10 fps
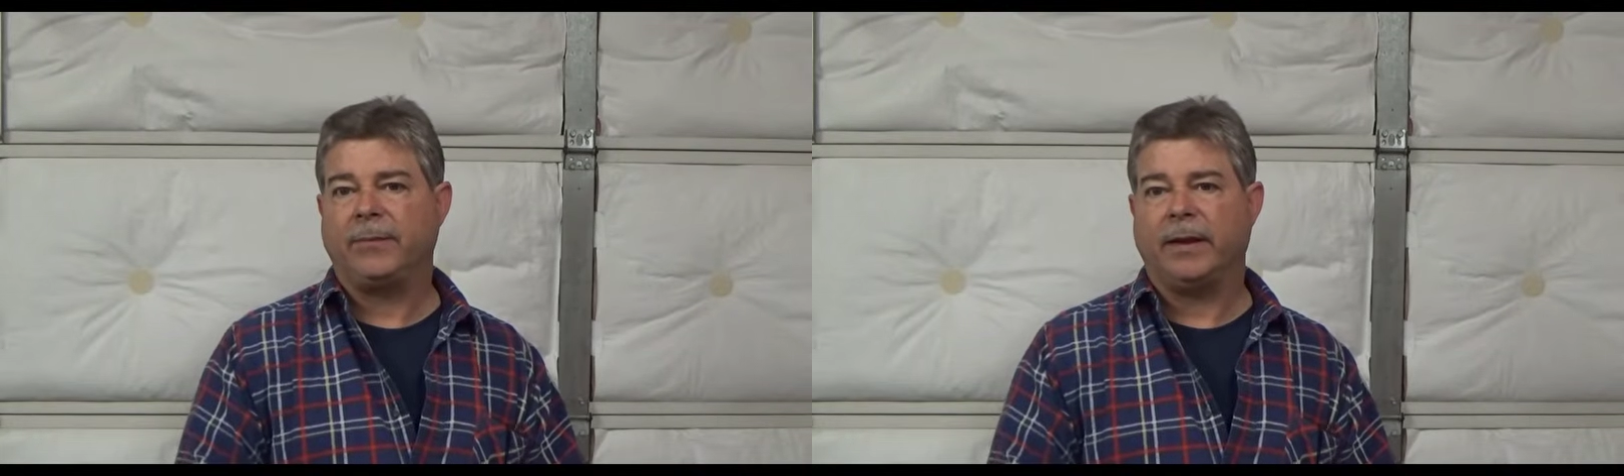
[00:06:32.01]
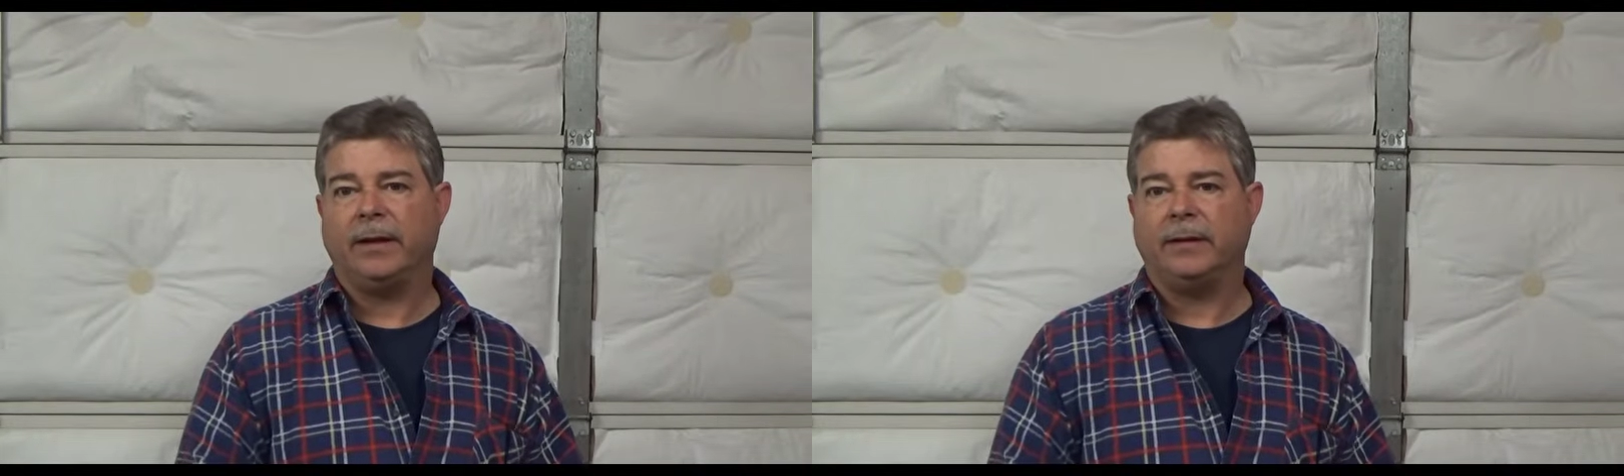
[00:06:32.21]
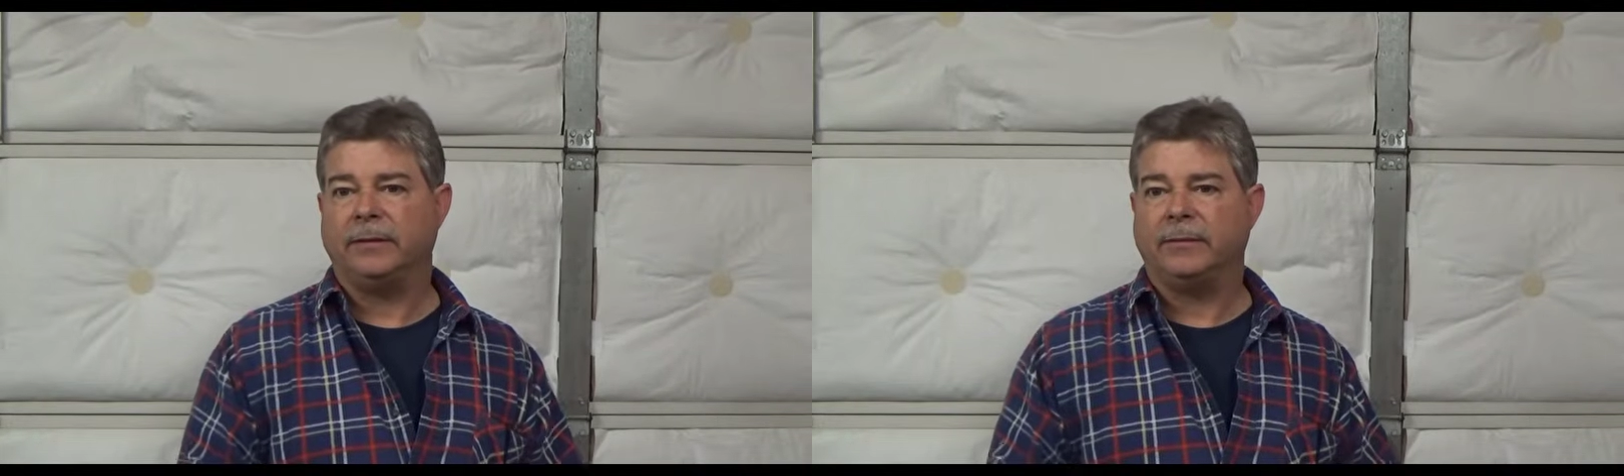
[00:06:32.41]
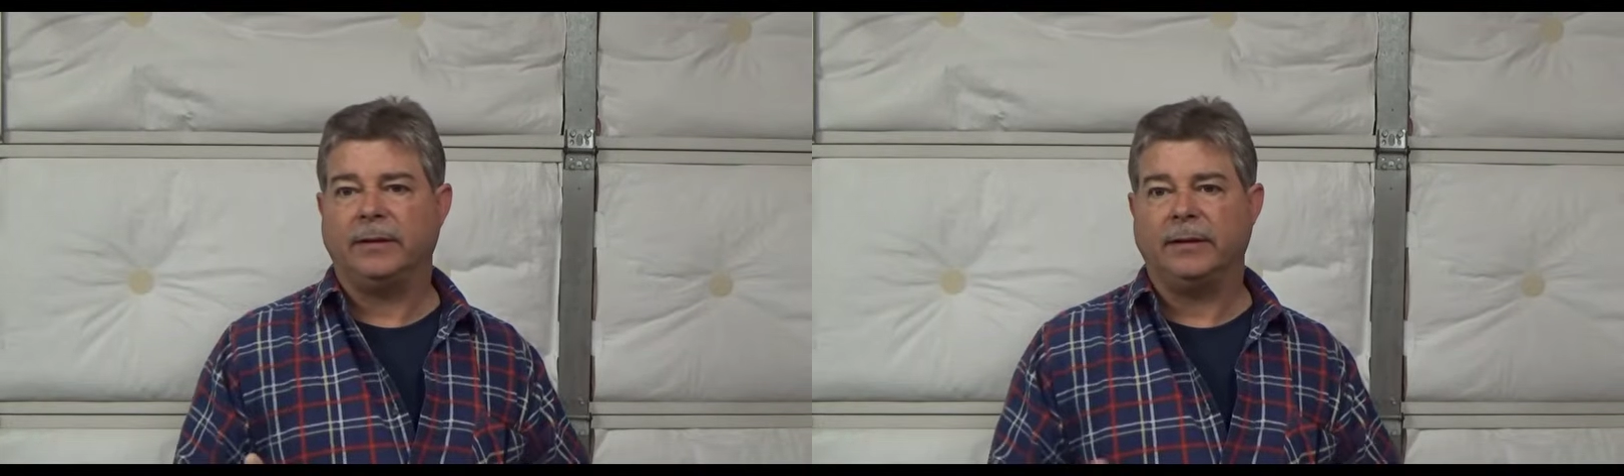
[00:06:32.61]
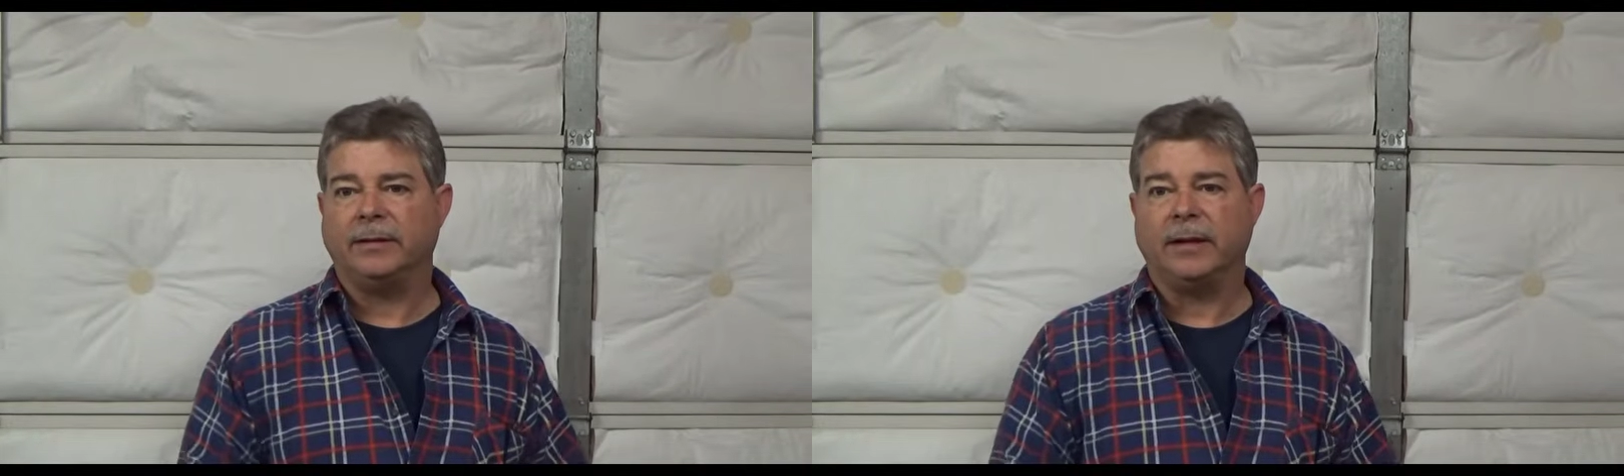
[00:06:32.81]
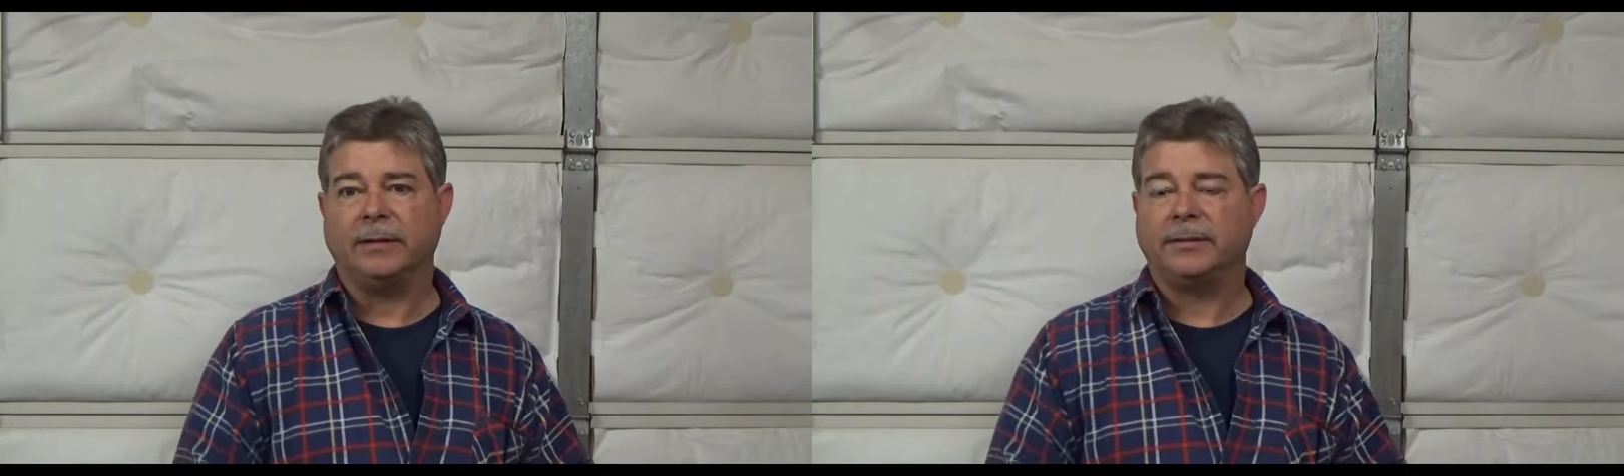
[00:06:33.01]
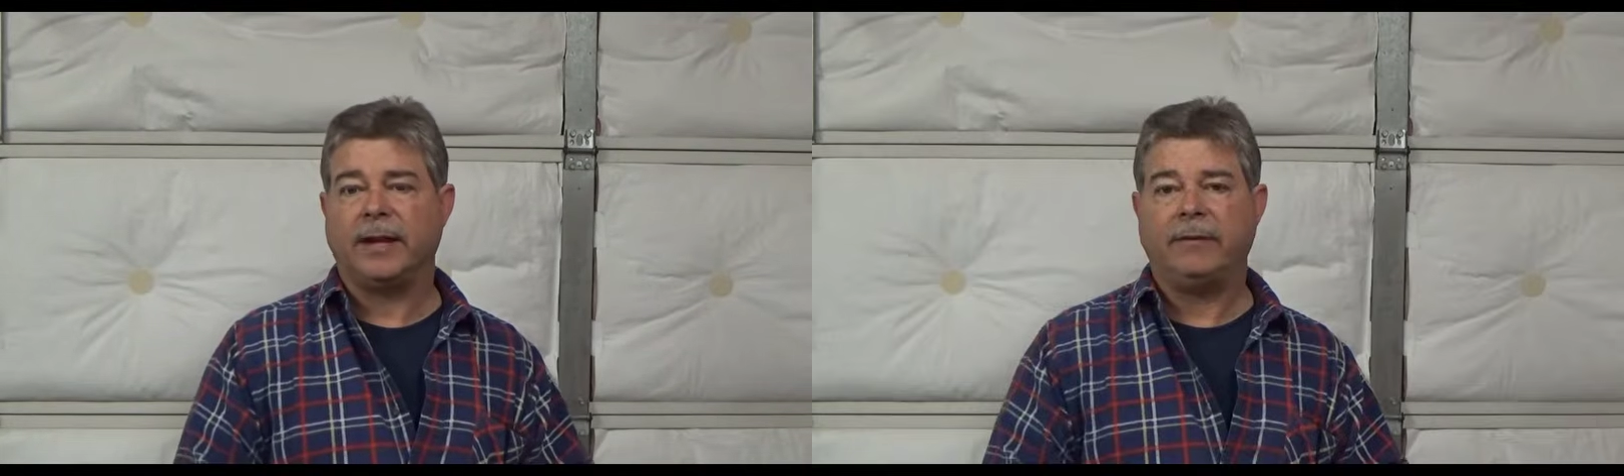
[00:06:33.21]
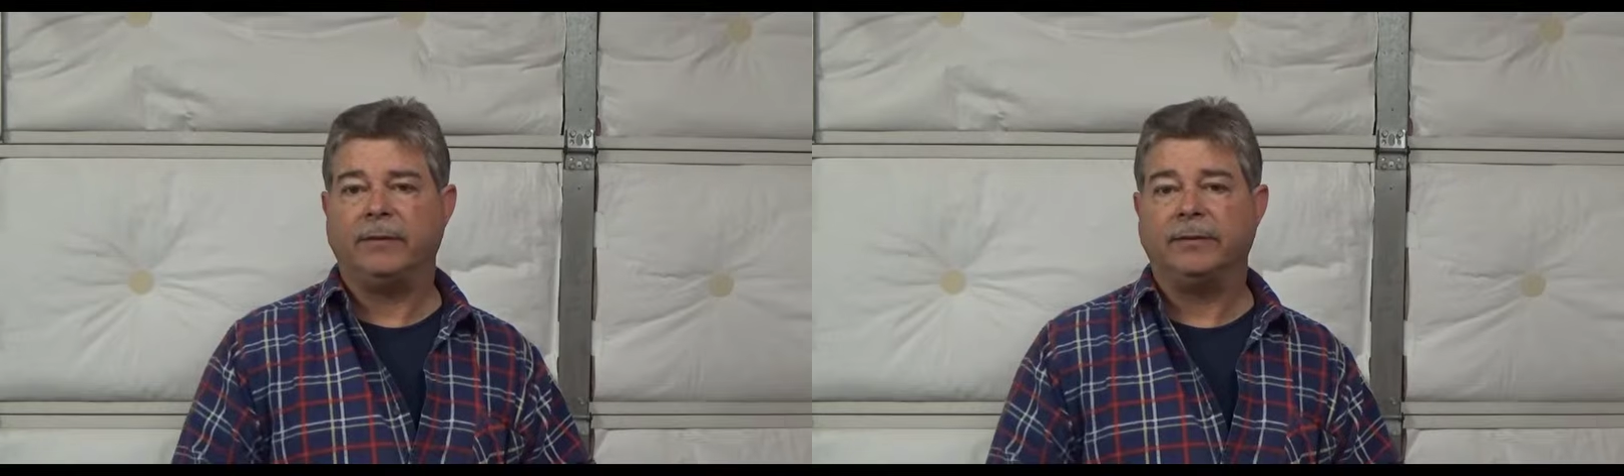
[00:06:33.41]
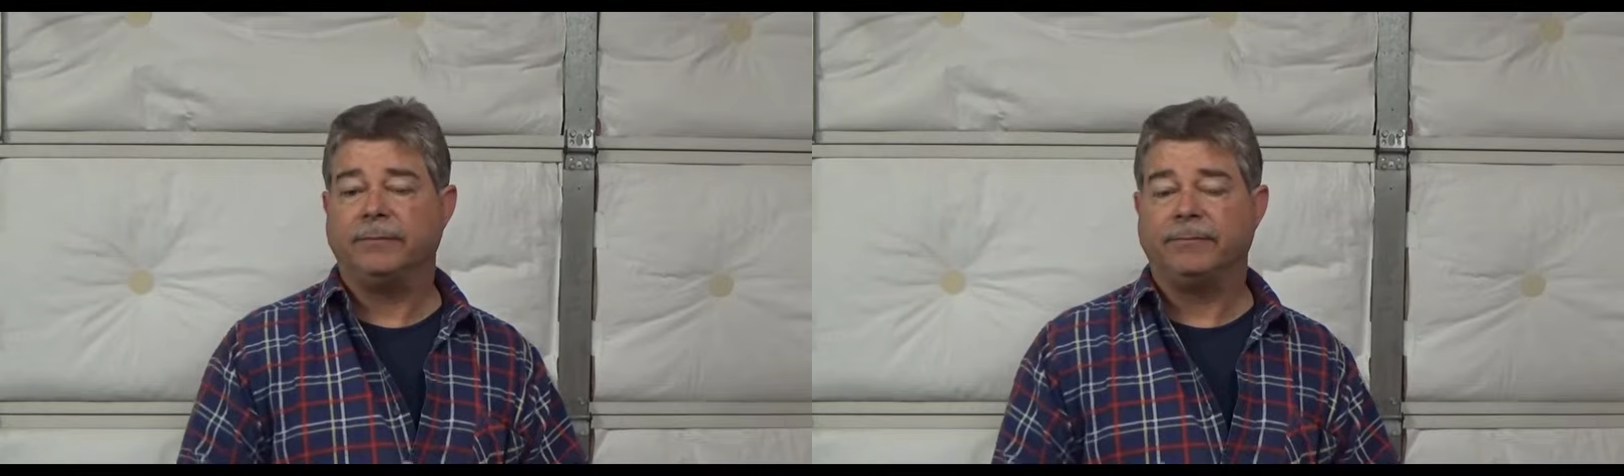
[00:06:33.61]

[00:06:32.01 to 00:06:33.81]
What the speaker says: and it saved it.